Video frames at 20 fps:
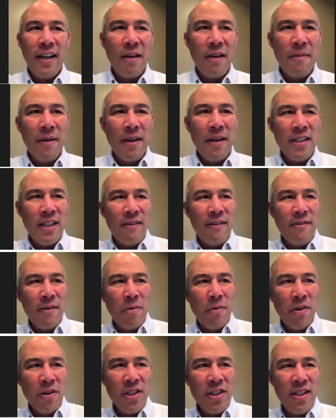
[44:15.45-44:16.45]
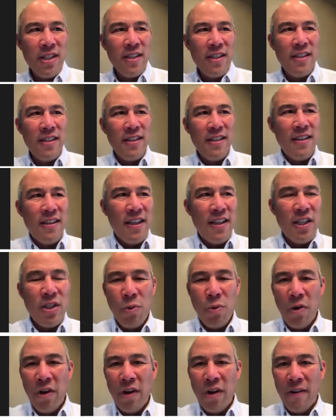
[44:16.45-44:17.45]
I think about David Brooks, his
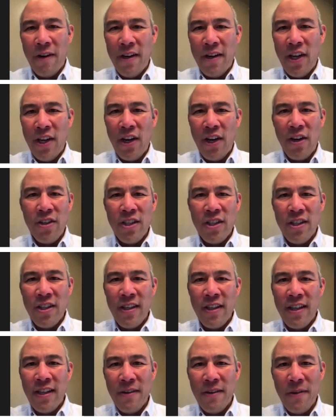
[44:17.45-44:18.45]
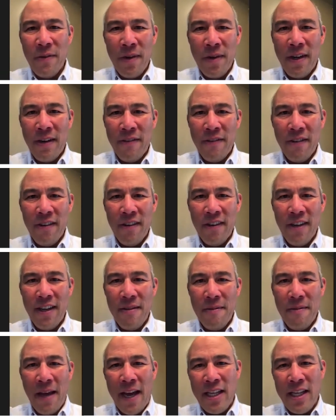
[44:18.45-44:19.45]
work around character, and whenever
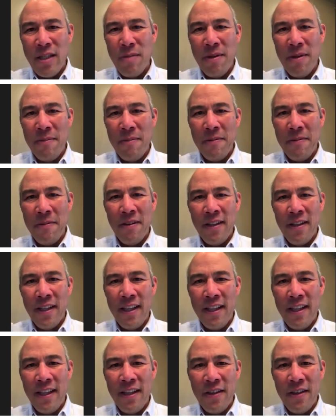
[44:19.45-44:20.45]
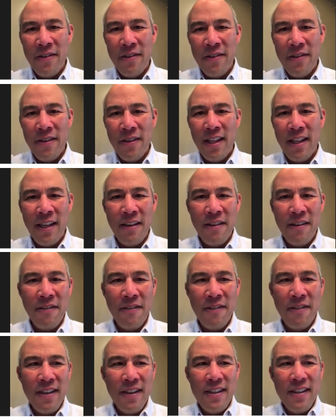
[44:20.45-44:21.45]
he asks people, like, at the end
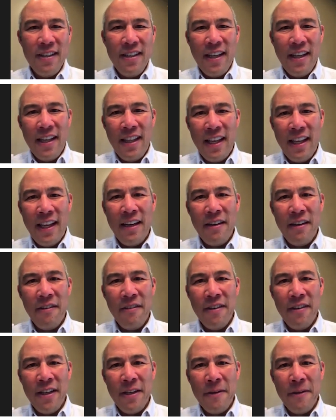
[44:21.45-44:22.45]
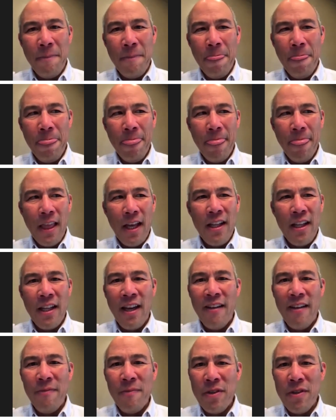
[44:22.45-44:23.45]
of a
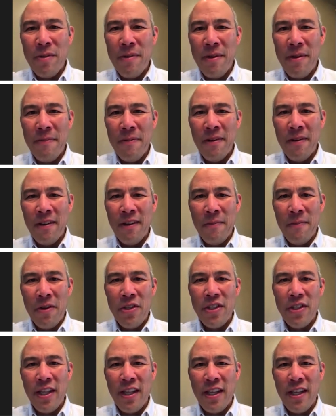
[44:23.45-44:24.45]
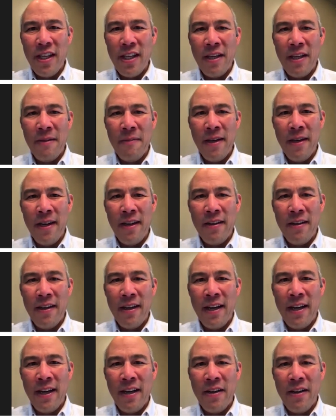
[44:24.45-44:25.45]
life, most people are mostly thinking about,
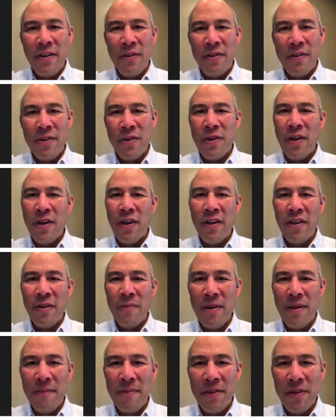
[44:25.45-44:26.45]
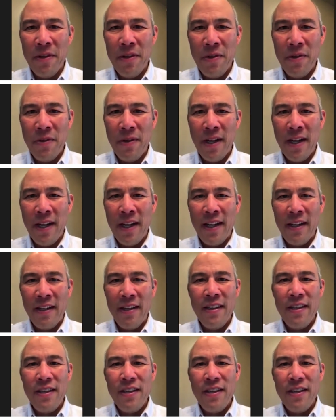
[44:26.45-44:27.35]
how do all the people who I